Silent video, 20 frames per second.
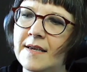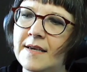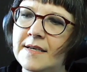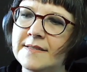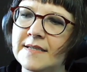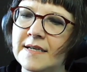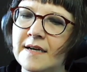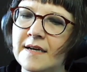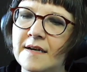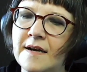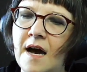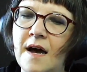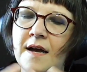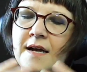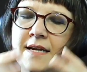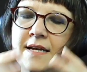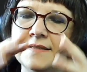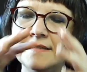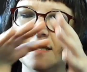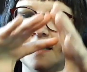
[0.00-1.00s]
is a
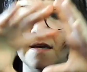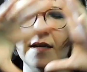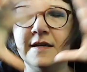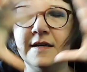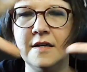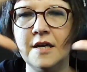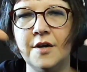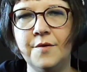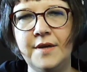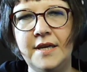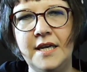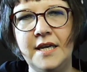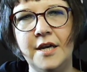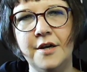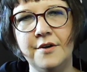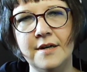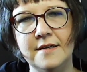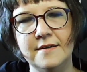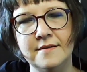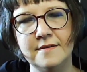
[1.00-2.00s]
is like a
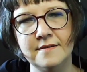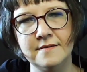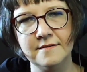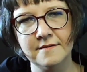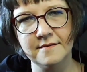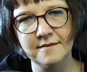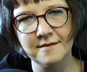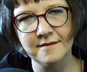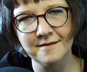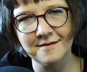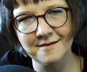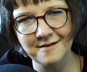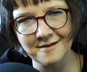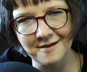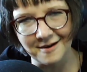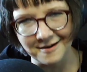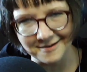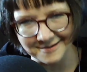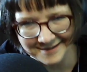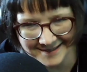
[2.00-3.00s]
coherent
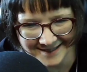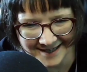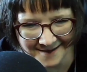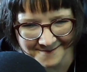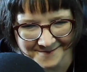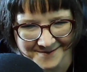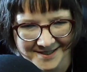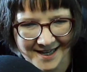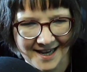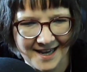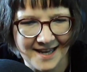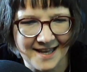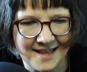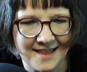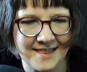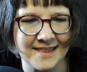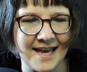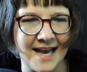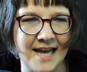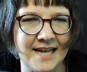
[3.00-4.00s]
concept
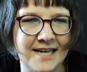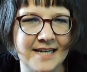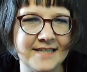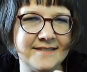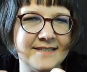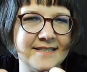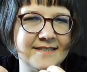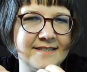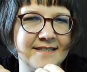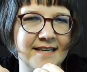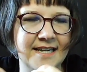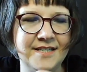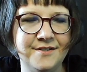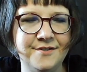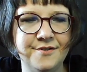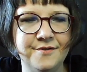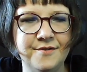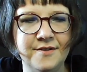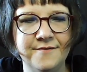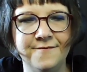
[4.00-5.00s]
that is
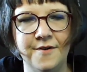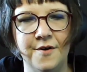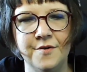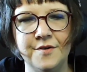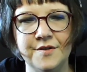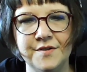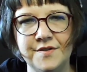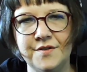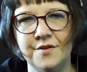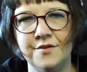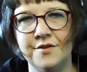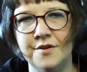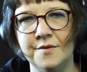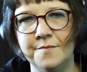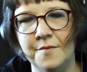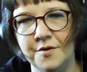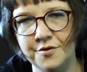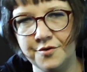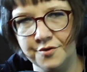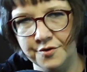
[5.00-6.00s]
designed to evoke a certain
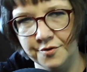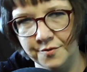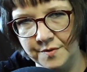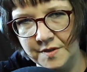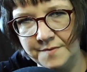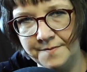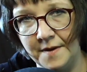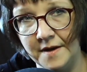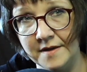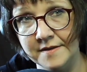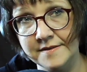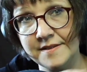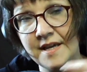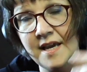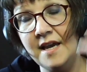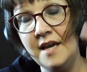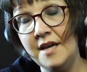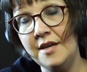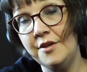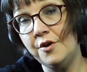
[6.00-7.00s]
emotional response.
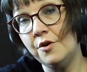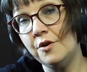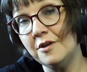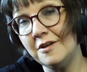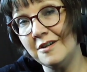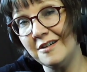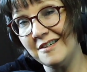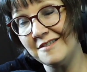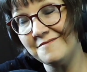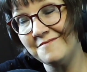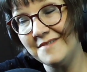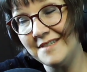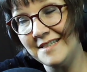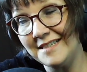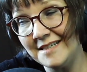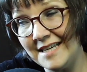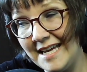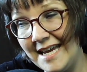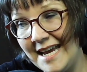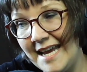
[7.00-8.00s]
Your
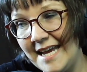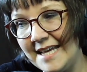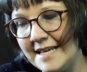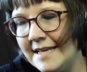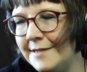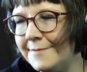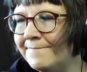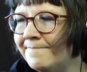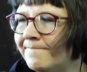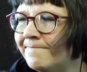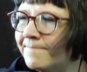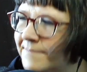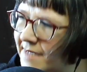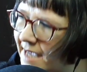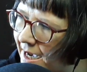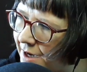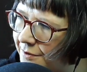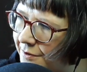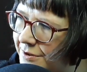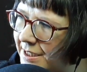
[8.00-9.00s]
it, um,
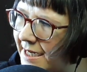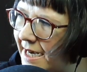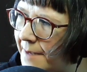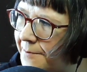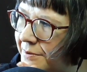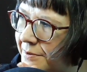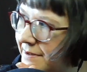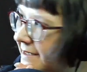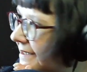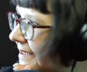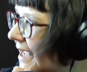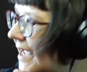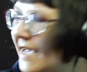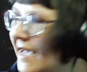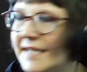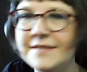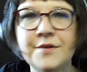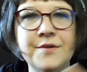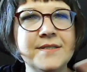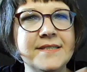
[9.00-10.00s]
how can I put this?
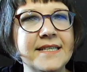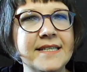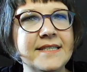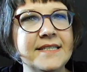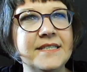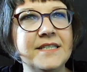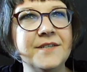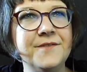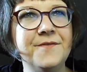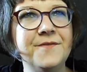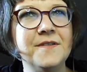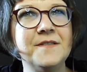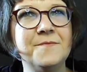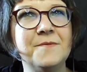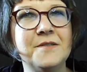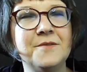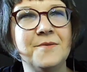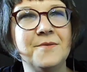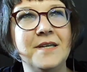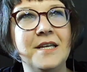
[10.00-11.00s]
So it's like the difference
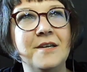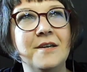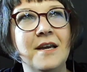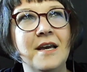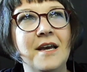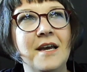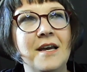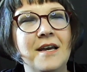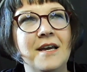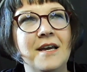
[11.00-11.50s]
between